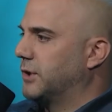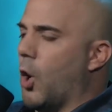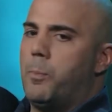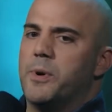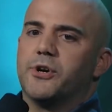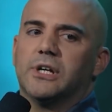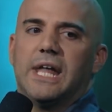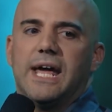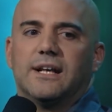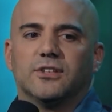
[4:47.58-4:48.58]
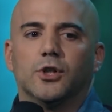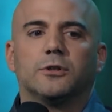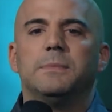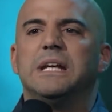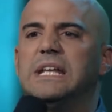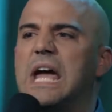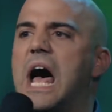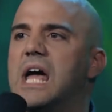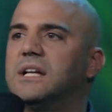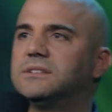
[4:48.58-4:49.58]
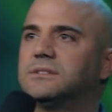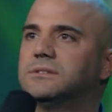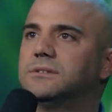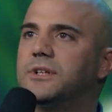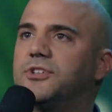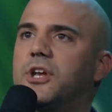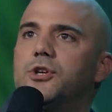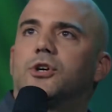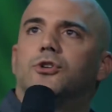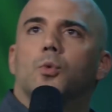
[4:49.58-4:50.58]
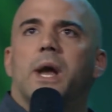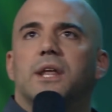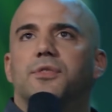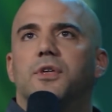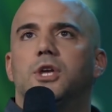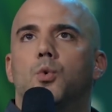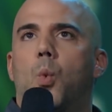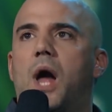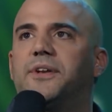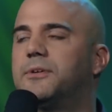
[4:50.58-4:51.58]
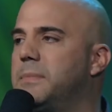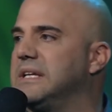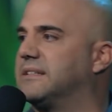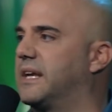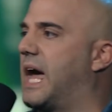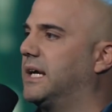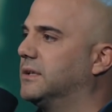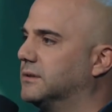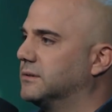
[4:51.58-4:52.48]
opened her legs, looked me in the eyes, and said, you could do anything you want to me tonight.